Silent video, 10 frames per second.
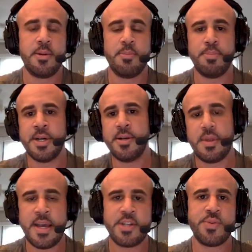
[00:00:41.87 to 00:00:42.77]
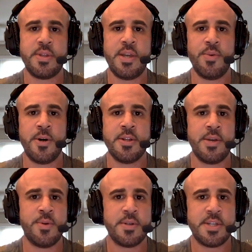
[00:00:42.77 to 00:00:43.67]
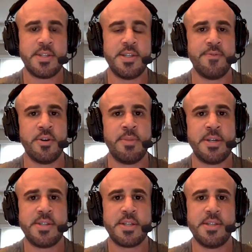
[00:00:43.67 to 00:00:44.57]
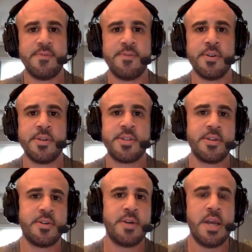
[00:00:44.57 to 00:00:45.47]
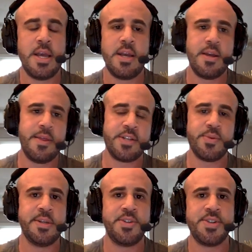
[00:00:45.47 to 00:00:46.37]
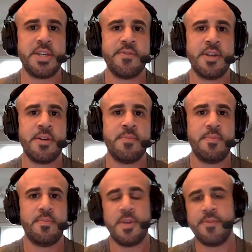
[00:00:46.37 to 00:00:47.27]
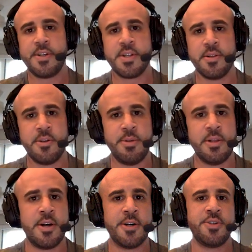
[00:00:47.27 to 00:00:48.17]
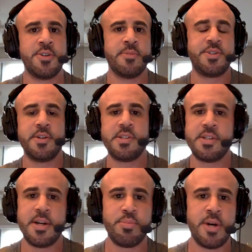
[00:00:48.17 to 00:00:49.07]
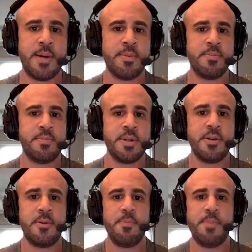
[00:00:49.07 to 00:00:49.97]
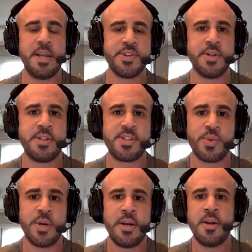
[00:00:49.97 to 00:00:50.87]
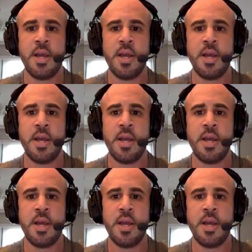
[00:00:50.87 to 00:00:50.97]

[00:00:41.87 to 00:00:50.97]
but that's what they want. They want 64 by 64. So that's what you should give them. If it's a little bit larger, I'm sure it's not a problem, but make sure it's square.